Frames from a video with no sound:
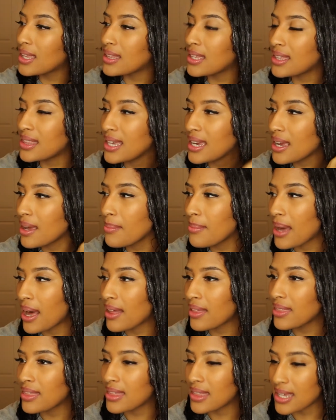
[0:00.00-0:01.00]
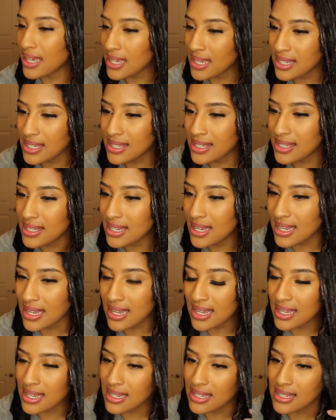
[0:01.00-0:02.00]
The thing about this
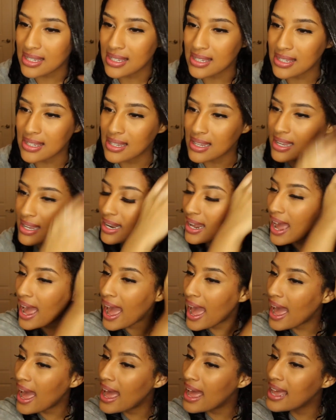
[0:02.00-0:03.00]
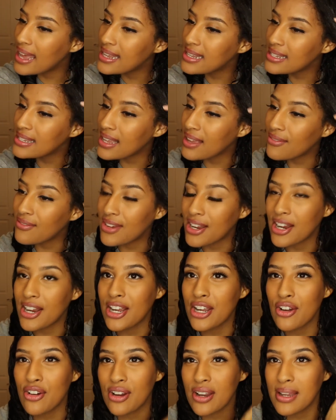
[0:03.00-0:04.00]
is it has a
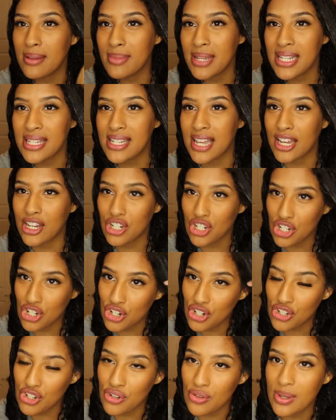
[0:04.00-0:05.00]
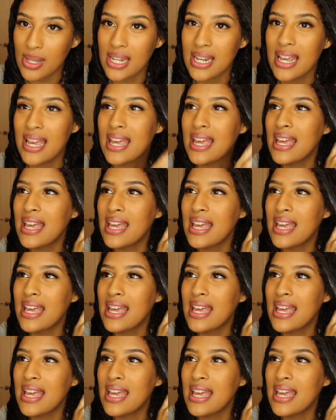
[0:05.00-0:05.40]
very creamy texture to it,